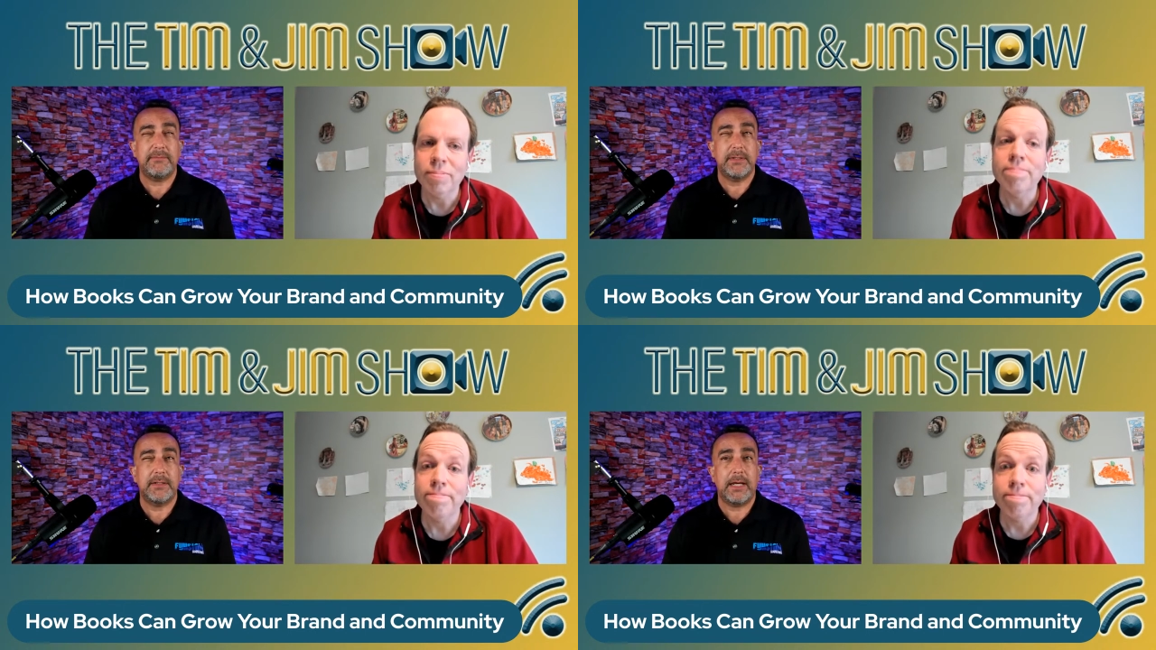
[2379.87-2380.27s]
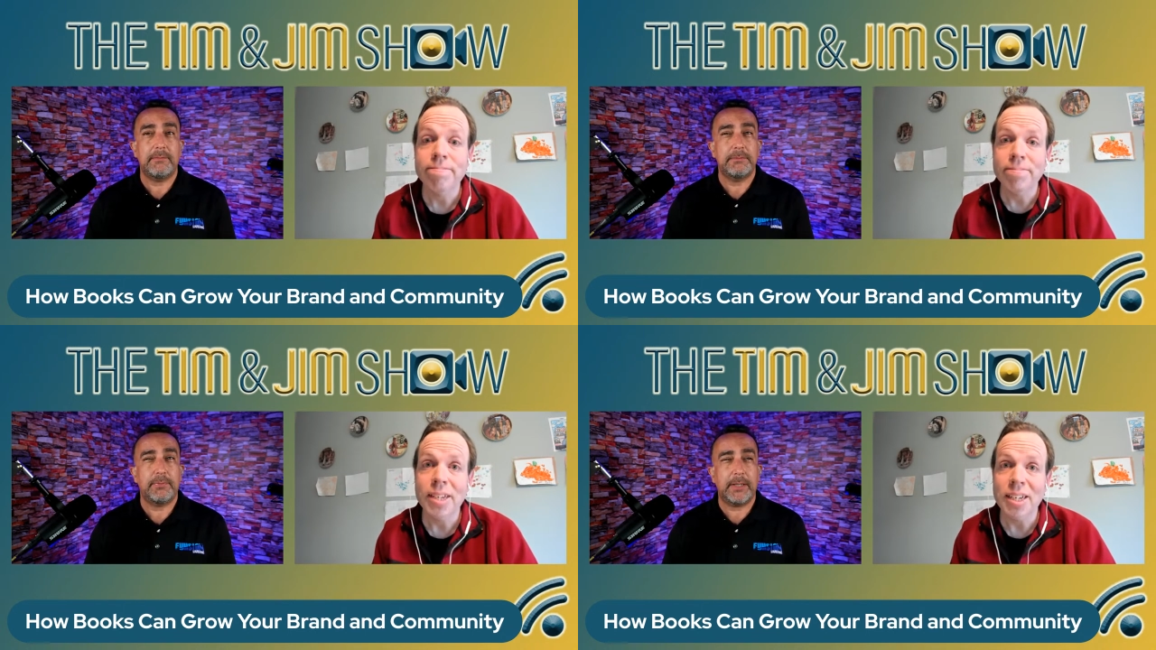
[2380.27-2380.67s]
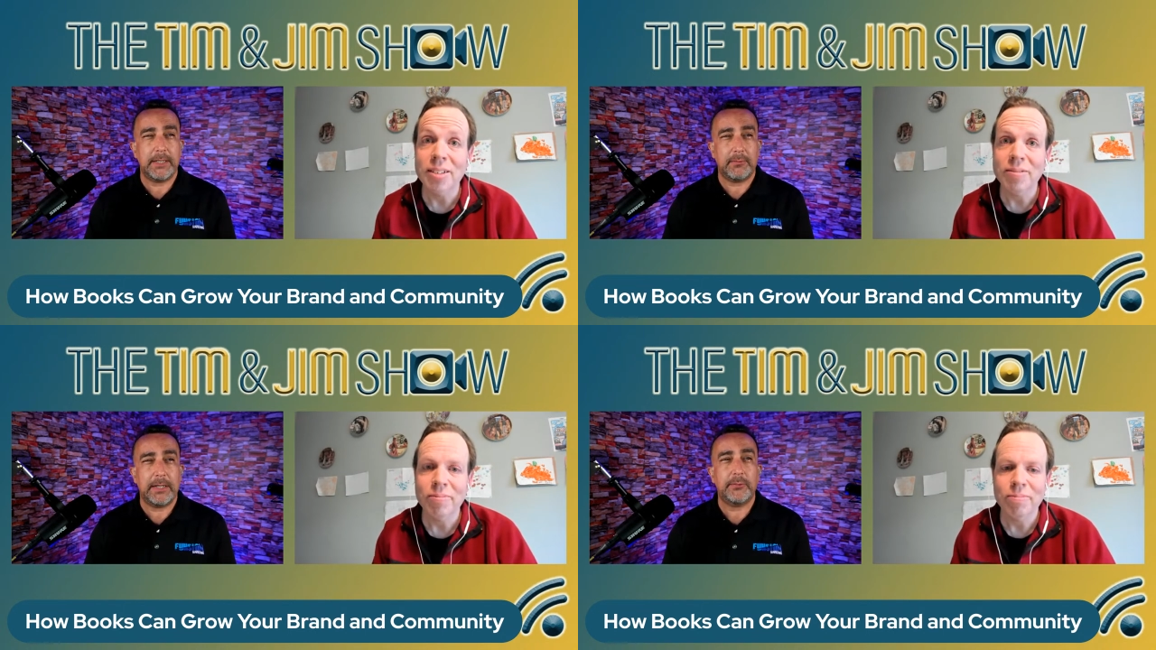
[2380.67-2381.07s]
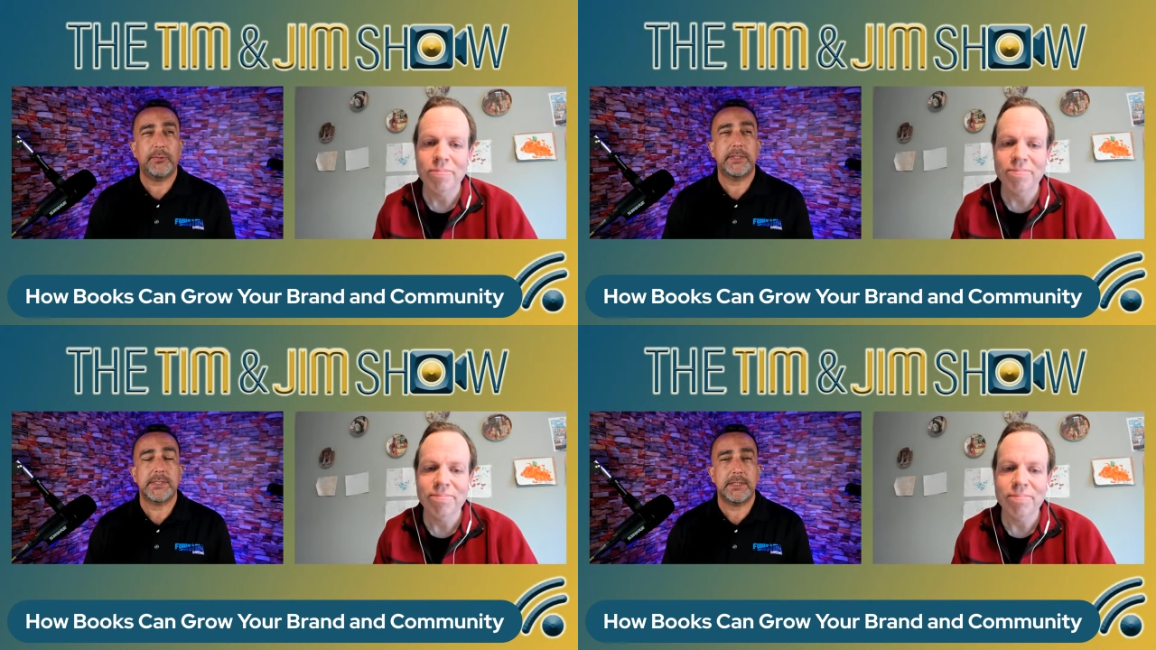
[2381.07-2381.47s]
Speaker 1: been I've been playing around
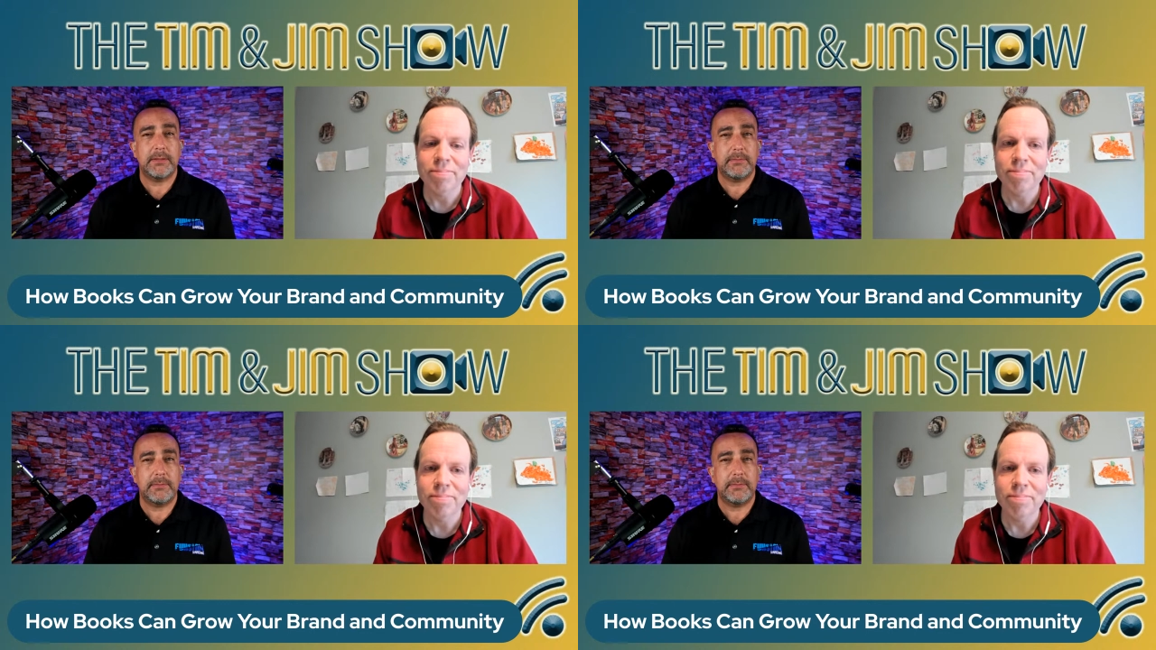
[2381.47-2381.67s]
with it some.